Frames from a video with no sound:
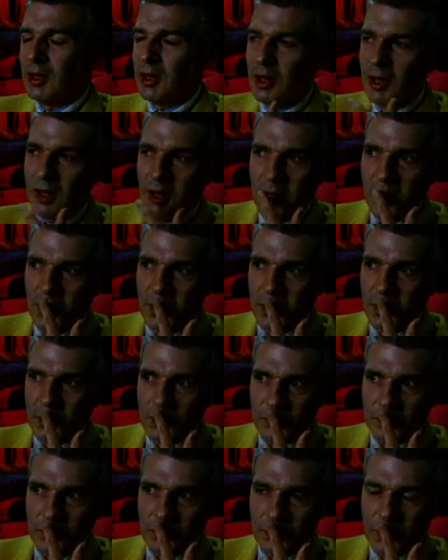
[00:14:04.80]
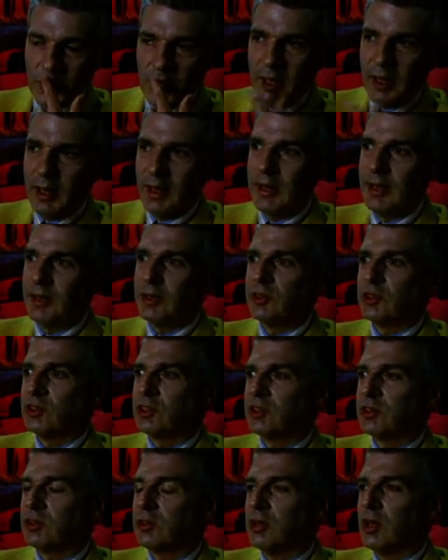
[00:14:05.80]
And
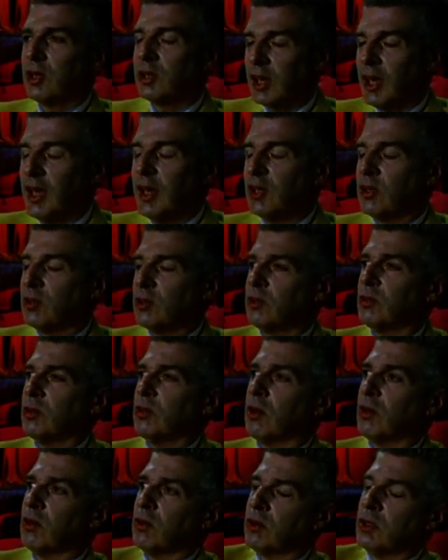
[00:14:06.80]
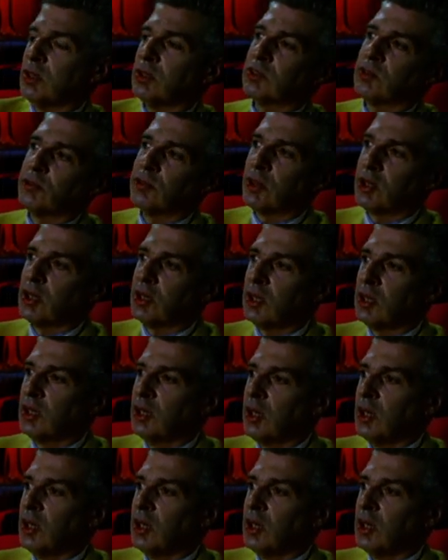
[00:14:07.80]
again, you know, he's a very